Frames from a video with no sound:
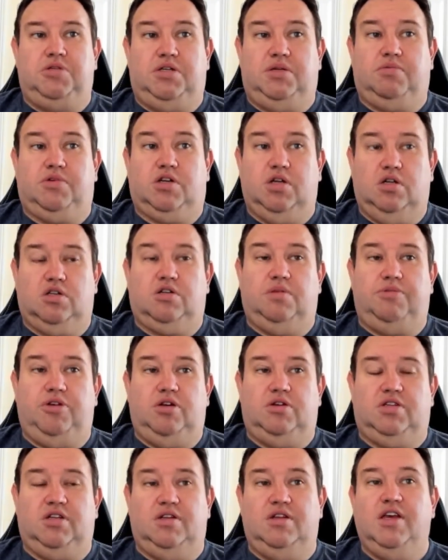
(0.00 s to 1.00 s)

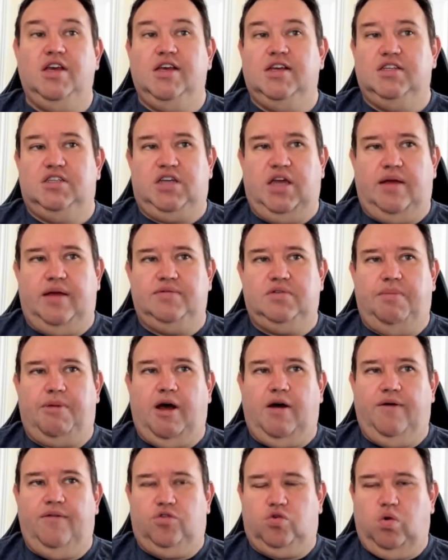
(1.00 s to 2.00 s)
contribution shaves
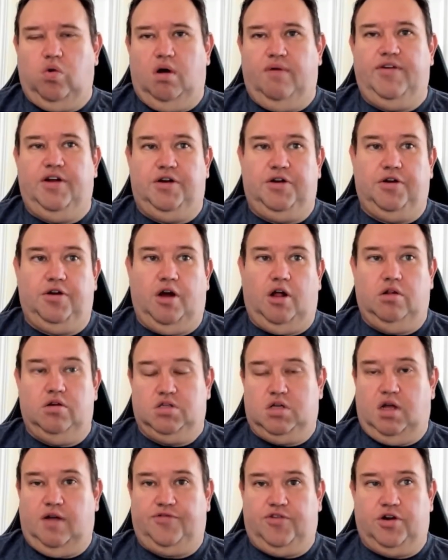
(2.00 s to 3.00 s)
about $1,200
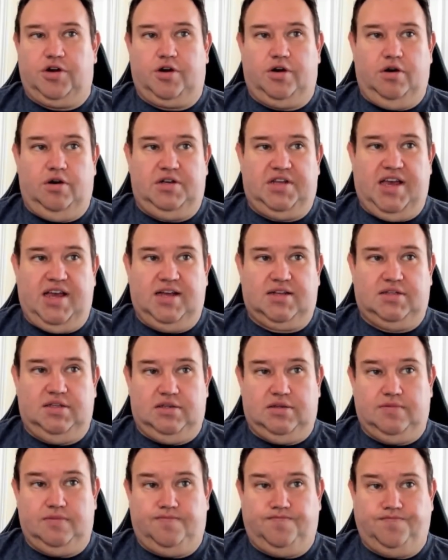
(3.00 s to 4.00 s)
off your current
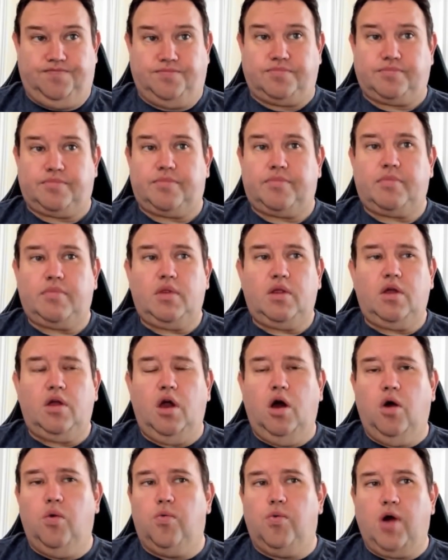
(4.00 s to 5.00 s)
taxes.
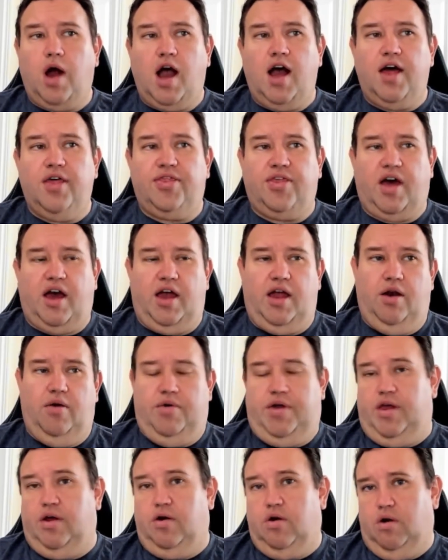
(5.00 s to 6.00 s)
A Roth
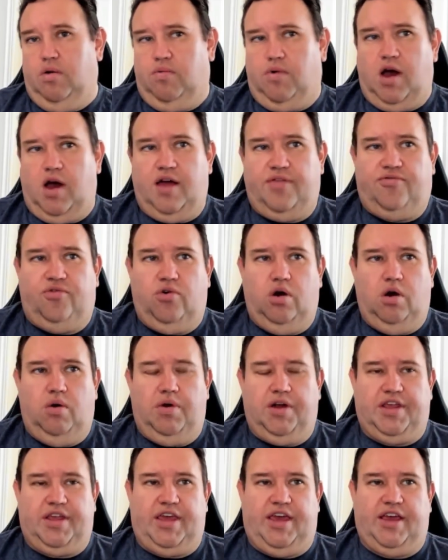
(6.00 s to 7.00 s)
IRA or a Roth
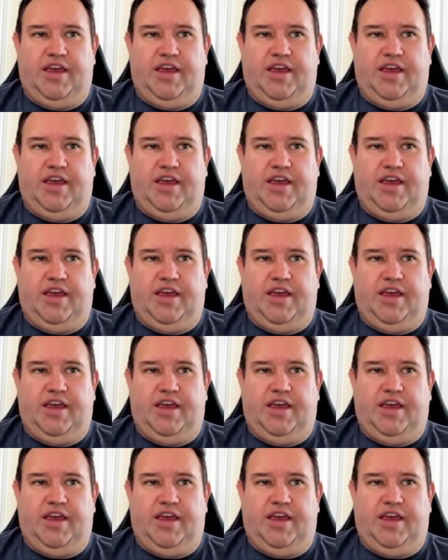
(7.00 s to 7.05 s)
401k